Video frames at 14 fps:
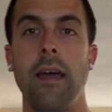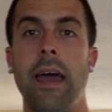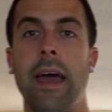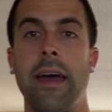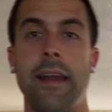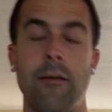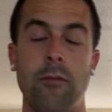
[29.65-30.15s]

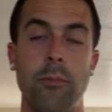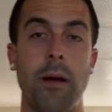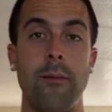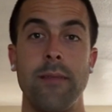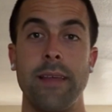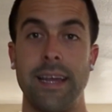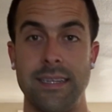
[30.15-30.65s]
and I will
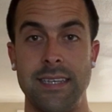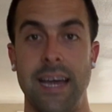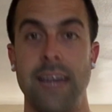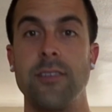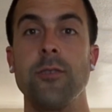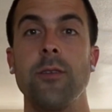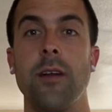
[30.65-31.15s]
probably get
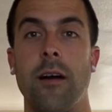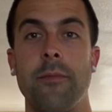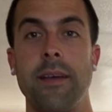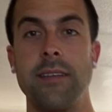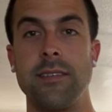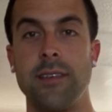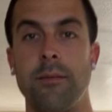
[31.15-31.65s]
tattooed on
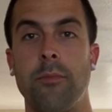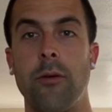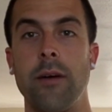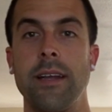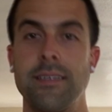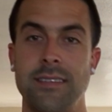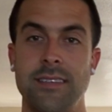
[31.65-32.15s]
me at some
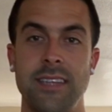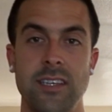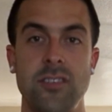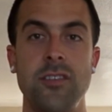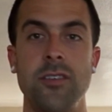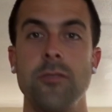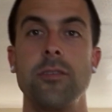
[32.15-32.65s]
point, is
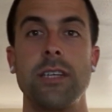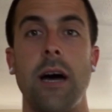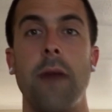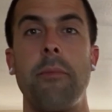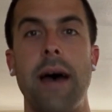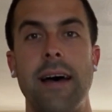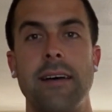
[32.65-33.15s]
this too shall
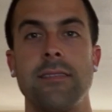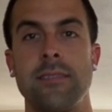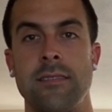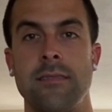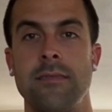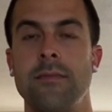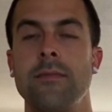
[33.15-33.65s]
pass.